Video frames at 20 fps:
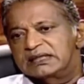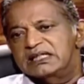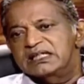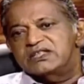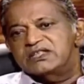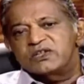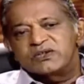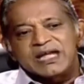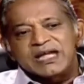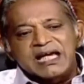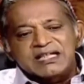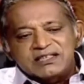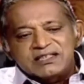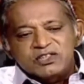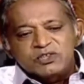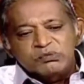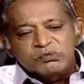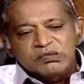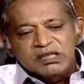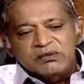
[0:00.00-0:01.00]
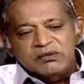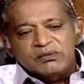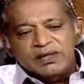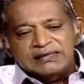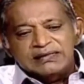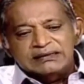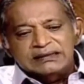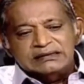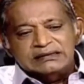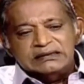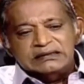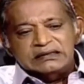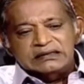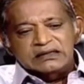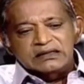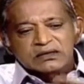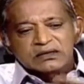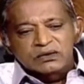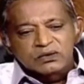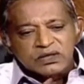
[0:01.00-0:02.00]
So it has to be one that is
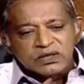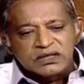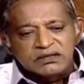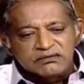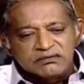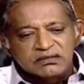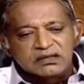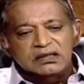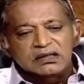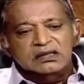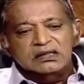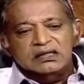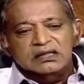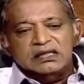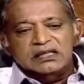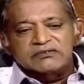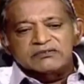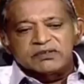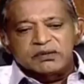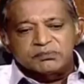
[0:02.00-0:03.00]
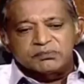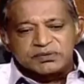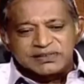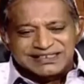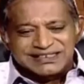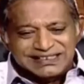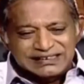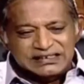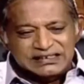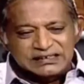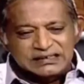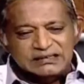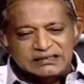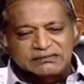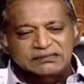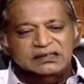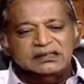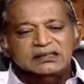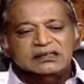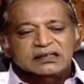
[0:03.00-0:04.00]
inclusive and
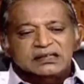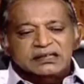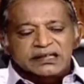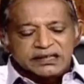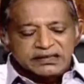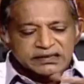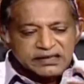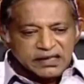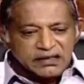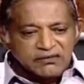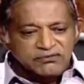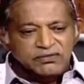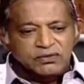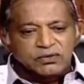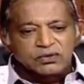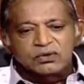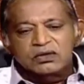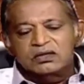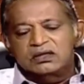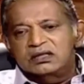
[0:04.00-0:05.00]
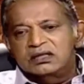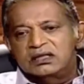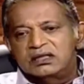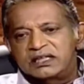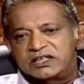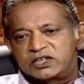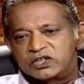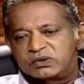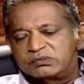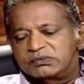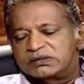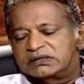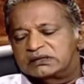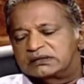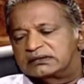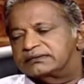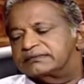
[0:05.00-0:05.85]
representative, mm. and therefore legitimate.